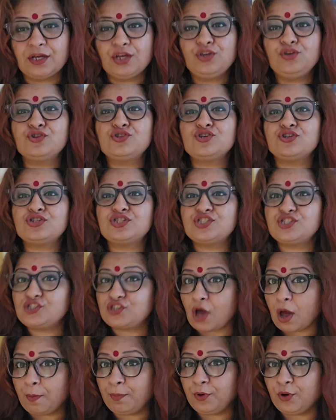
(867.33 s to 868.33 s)
You should
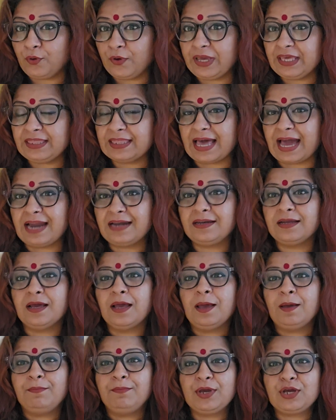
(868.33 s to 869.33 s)
stop doing that,
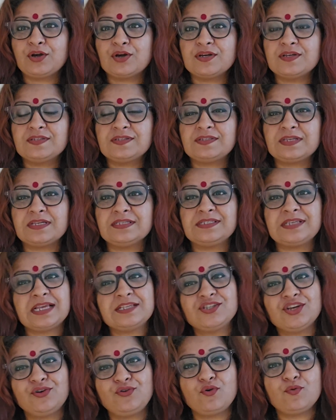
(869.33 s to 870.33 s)
because such
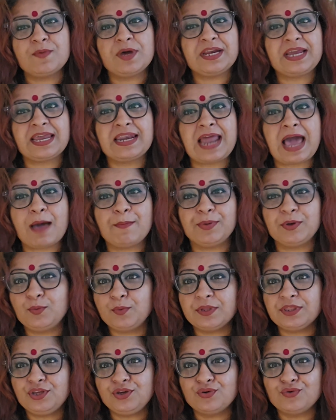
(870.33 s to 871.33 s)
a rumor can happen
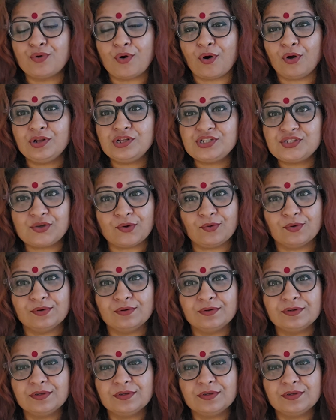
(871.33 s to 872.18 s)
with you also.